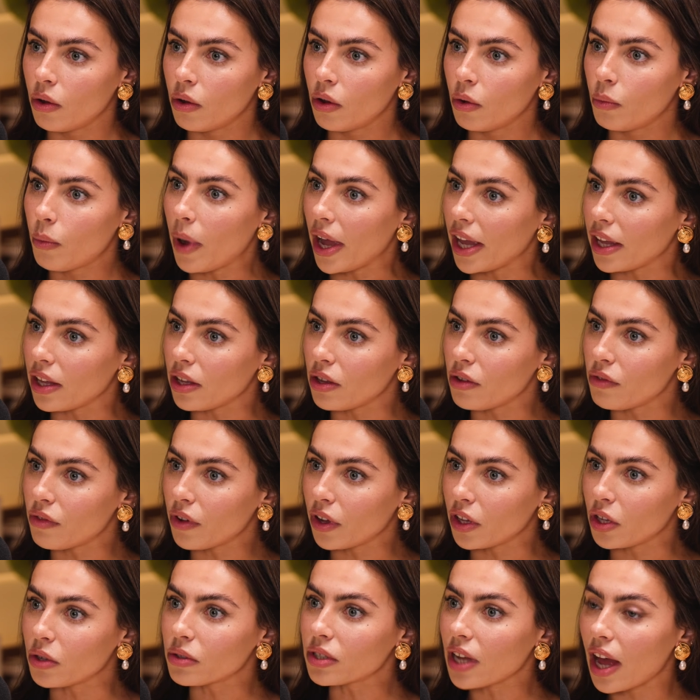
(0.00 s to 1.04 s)
wait, you
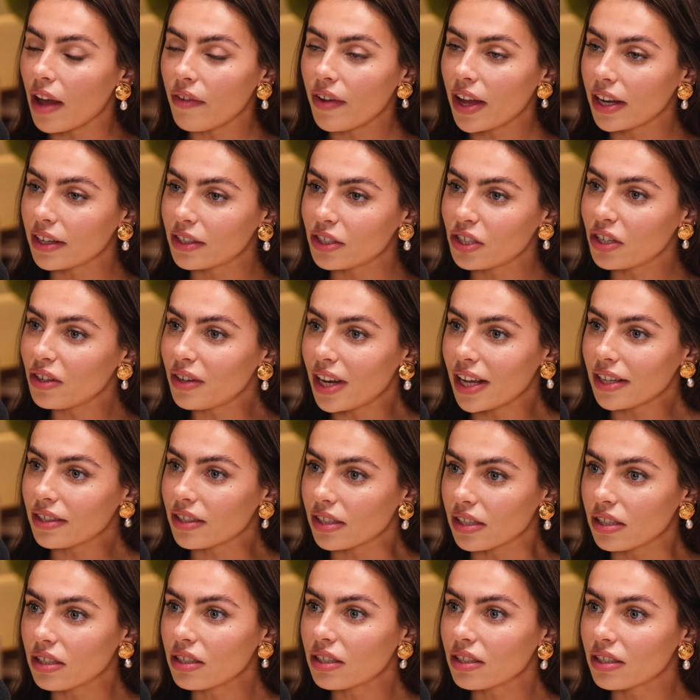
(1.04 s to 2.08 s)
was like, I've had 2
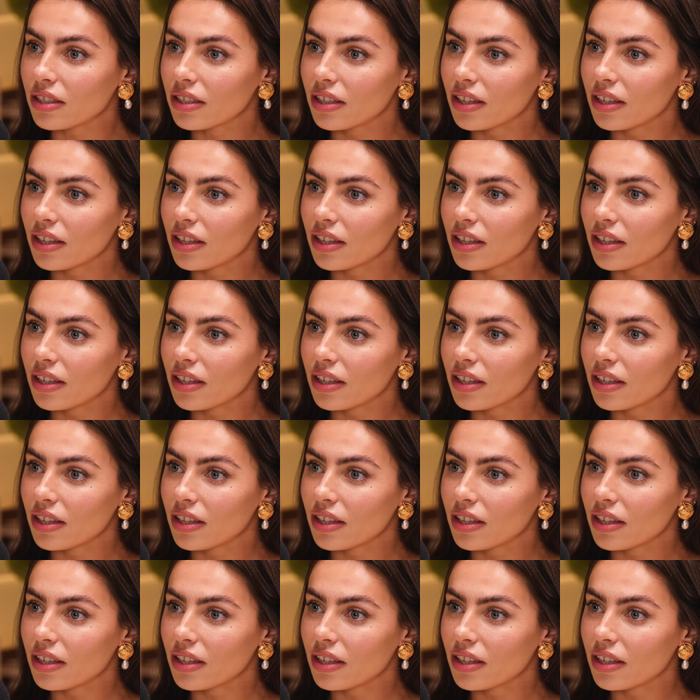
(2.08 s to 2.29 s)
lessons.